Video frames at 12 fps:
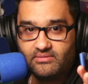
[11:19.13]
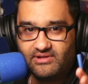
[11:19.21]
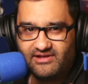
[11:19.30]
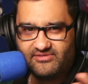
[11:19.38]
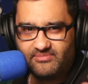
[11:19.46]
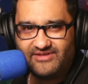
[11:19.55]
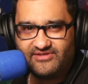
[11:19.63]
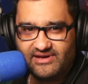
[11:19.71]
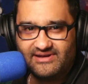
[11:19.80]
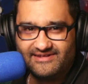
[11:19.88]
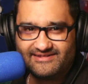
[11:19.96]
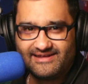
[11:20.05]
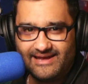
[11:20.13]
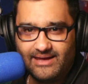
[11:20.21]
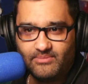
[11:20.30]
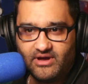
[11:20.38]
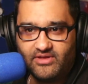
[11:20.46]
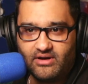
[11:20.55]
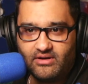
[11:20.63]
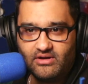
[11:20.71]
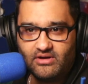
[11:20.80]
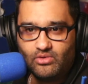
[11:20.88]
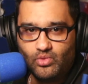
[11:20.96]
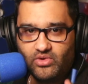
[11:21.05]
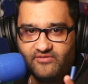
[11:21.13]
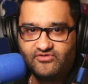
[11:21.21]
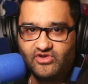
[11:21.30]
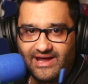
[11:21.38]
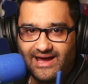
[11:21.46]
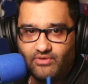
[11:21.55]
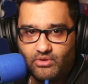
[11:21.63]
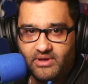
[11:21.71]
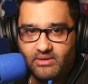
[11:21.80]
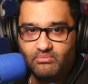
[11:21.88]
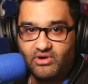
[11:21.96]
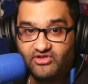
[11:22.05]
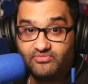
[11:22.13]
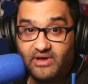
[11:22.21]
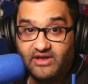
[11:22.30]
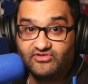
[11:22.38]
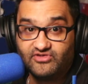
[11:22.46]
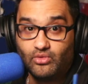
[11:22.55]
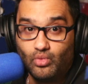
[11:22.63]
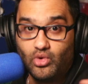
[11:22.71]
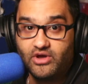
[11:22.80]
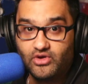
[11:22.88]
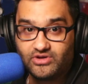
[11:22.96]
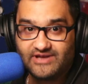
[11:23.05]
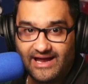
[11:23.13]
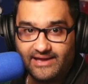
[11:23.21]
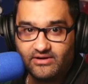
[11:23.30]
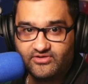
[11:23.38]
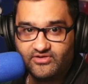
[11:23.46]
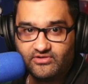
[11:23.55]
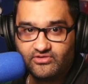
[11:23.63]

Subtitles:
there's basically a disclaimer that we've done our bit, but it's based on what you're telling us.